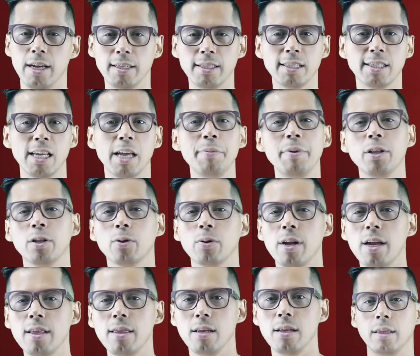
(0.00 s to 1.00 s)
It's the same in
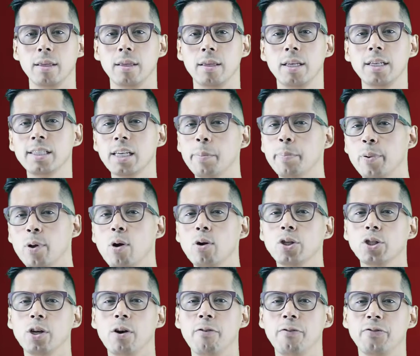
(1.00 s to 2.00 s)
trading. This
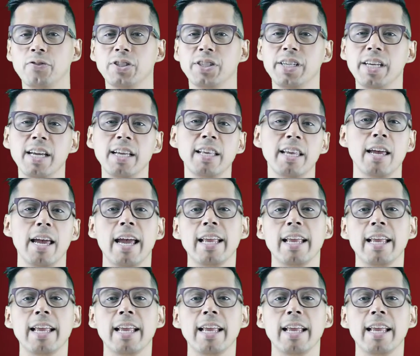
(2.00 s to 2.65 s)
approach of seeing